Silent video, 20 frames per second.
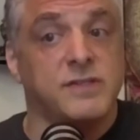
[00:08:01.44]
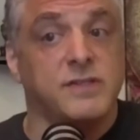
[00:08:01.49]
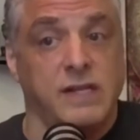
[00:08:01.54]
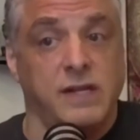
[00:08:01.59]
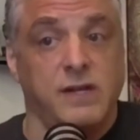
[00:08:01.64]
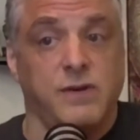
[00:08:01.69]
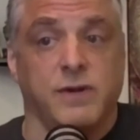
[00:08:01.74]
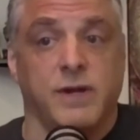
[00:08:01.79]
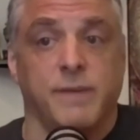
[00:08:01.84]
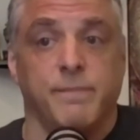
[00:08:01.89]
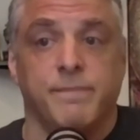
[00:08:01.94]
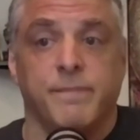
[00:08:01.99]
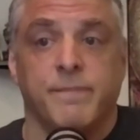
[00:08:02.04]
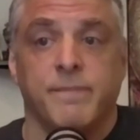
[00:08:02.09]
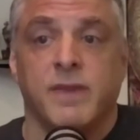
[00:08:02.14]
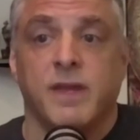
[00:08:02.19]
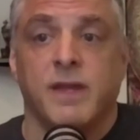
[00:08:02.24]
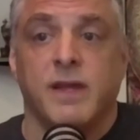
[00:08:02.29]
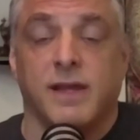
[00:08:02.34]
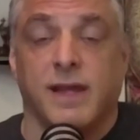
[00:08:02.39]
decrim.
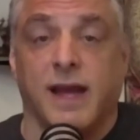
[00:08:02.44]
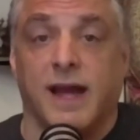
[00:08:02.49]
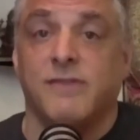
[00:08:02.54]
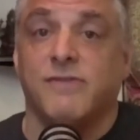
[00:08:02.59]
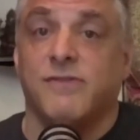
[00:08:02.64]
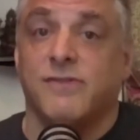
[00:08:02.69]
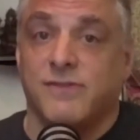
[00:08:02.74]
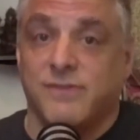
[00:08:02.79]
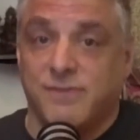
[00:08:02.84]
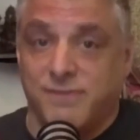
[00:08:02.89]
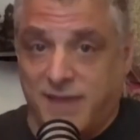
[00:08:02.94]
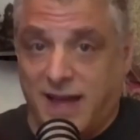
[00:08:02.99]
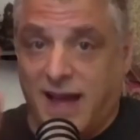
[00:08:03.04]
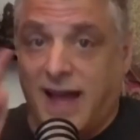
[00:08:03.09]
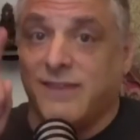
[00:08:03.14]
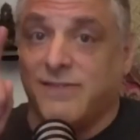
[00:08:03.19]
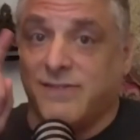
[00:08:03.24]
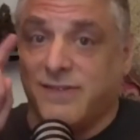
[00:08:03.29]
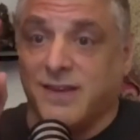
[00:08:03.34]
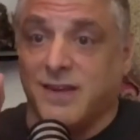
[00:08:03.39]
That's
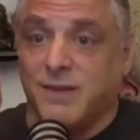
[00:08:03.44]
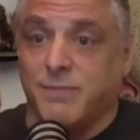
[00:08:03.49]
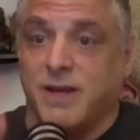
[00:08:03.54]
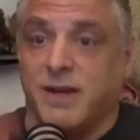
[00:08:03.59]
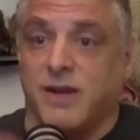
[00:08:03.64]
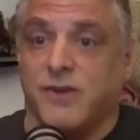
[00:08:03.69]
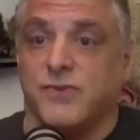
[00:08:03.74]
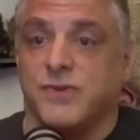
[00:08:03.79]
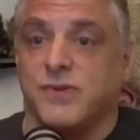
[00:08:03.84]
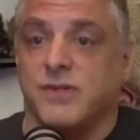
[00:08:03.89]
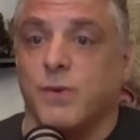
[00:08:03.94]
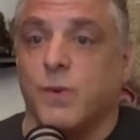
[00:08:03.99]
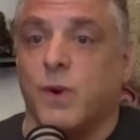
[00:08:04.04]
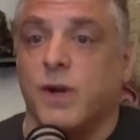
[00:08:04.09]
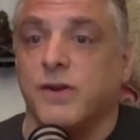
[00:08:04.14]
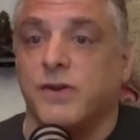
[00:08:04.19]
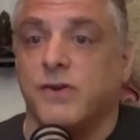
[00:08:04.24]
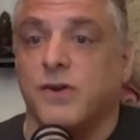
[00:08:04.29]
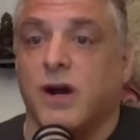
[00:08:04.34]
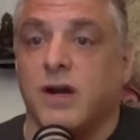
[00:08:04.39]
that's going to be an interesting
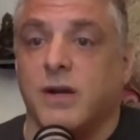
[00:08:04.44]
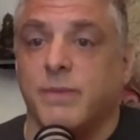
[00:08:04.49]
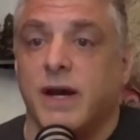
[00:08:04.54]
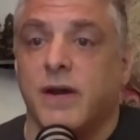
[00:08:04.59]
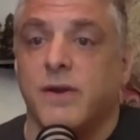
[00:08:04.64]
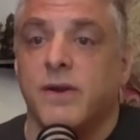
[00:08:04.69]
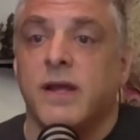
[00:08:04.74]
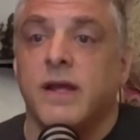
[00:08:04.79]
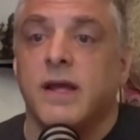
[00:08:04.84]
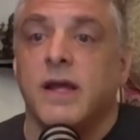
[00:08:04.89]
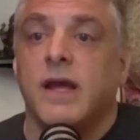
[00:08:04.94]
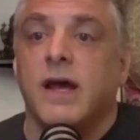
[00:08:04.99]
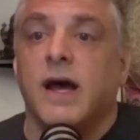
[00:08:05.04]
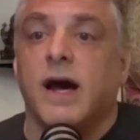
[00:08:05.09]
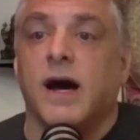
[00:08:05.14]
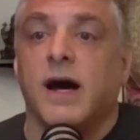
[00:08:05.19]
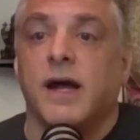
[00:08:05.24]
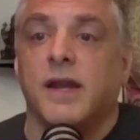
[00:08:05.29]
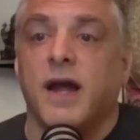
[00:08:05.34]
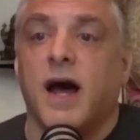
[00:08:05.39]
one to talk about.
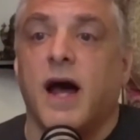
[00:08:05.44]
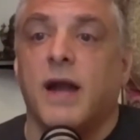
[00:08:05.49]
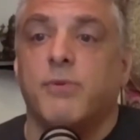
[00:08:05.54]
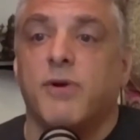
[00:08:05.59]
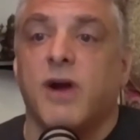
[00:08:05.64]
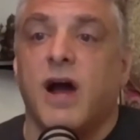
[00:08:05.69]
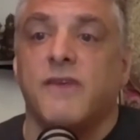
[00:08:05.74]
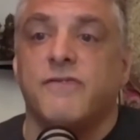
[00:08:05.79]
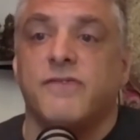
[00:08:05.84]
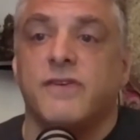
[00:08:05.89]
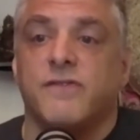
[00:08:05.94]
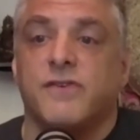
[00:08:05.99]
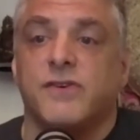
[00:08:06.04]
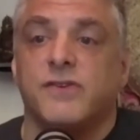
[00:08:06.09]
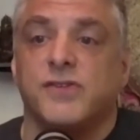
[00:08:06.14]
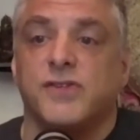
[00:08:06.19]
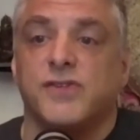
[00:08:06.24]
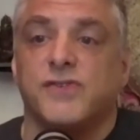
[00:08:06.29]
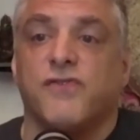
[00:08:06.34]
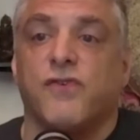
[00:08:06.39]
Uh, nonprofit
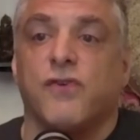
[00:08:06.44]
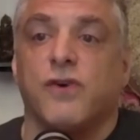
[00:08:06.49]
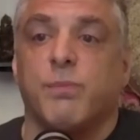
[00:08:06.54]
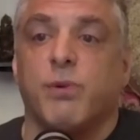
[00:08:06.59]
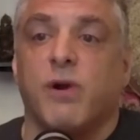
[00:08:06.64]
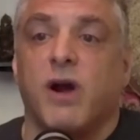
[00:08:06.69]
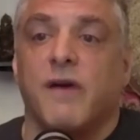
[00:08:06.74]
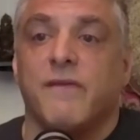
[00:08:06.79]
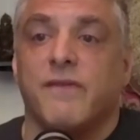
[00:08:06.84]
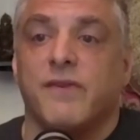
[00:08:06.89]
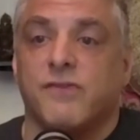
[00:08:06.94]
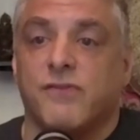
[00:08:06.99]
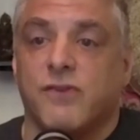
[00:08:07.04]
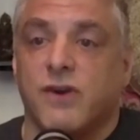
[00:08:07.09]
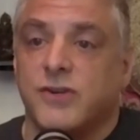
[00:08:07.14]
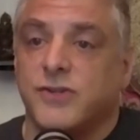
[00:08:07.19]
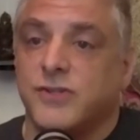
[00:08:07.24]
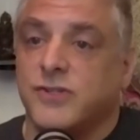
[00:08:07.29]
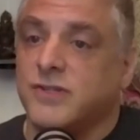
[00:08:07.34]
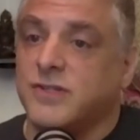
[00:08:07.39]
versus for-profit
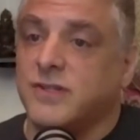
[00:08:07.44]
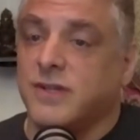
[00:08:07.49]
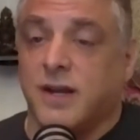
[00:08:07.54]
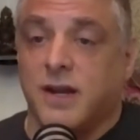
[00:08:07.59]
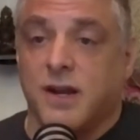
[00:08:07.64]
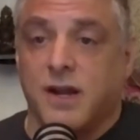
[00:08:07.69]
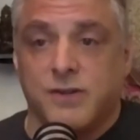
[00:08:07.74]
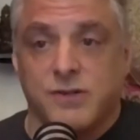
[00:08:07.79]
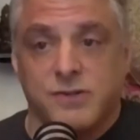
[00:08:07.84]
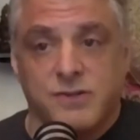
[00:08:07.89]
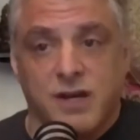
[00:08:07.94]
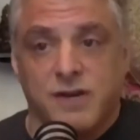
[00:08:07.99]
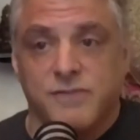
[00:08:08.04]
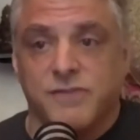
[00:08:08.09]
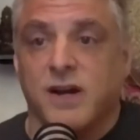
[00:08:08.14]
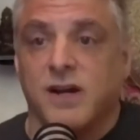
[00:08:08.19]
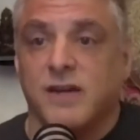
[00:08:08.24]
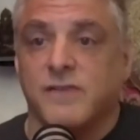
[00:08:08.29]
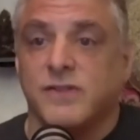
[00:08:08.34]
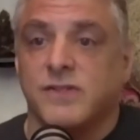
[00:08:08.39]
structures, another tough
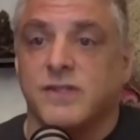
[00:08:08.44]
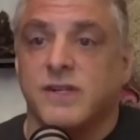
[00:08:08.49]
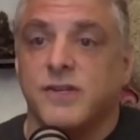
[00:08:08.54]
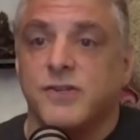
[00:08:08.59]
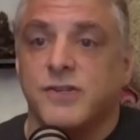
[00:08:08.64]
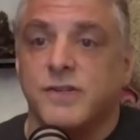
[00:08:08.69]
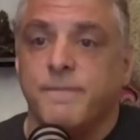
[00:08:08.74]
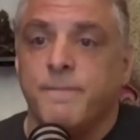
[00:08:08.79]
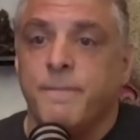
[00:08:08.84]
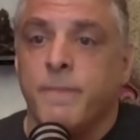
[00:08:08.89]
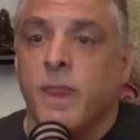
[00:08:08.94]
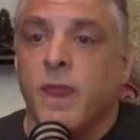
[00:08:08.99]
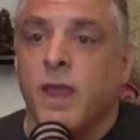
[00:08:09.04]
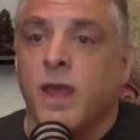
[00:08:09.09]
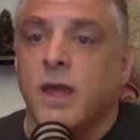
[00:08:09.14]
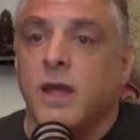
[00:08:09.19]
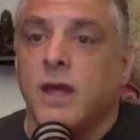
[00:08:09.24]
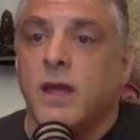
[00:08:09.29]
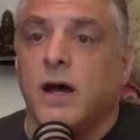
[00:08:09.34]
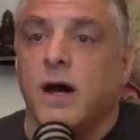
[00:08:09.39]
conversation.
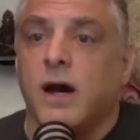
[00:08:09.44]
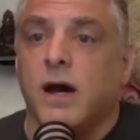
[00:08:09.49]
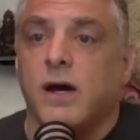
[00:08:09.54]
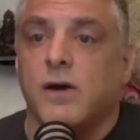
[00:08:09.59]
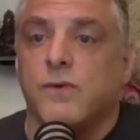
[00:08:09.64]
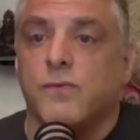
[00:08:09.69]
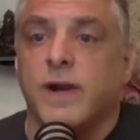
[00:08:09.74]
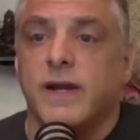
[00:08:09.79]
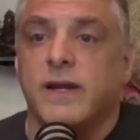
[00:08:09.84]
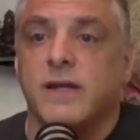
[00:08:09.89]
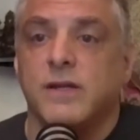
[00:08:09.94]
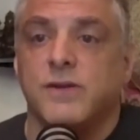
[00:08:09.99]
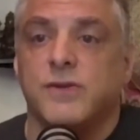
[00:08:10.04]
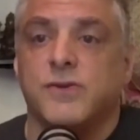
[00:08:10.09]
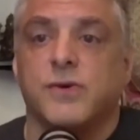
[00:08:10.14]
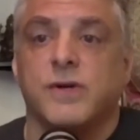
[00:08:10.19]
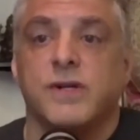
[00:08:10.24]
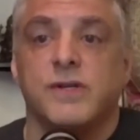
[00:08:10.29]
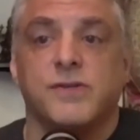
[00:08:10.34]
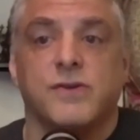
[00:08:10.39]
Uh,
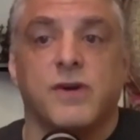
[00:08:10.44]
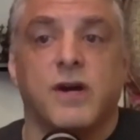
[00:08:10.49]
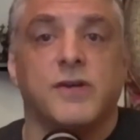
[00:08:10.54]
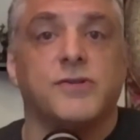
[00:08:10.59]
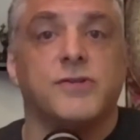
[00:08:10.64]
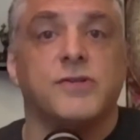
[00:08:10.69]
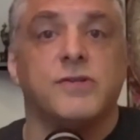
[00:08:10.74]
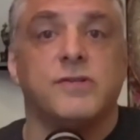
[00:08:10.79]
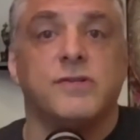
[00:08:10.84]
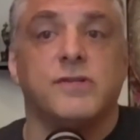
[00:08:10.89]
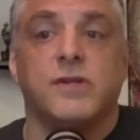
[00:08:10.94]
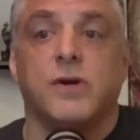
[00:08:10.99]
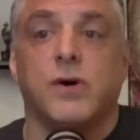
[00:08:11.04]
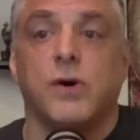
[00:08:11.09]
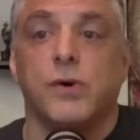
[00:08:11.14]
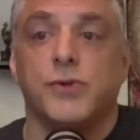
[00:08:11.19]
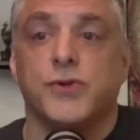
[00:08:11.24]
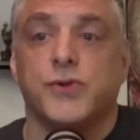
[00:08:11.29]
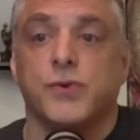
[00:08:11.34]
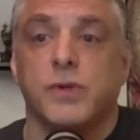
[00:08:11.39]
regulatory structures,
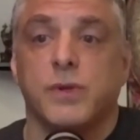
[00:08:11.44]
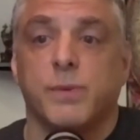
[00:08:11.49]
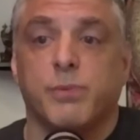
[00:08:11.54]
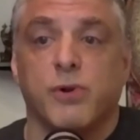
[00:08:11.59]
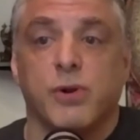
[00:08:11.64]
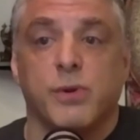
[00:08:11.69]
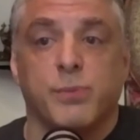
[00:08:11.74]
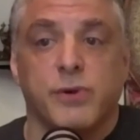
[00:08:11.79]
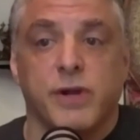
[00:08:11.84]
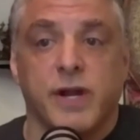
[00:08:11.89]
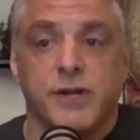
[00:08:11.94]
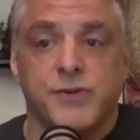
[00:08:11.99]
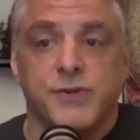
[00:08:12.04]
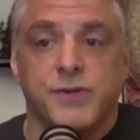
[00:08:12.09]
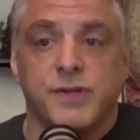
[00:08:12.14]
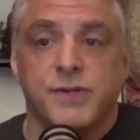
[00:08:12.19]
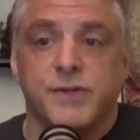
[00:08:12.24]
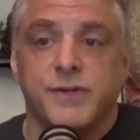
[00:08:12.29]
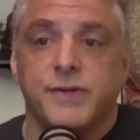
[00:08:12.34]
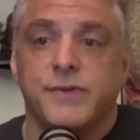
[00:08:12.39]
cultural
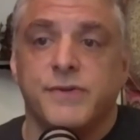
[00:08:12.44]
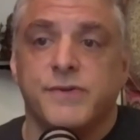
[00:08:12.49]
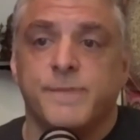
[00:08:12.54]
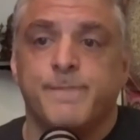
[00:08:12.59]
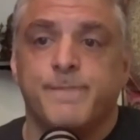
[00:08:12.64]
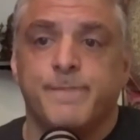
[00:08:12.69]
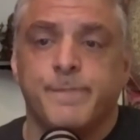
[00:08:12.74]
appropriation issues,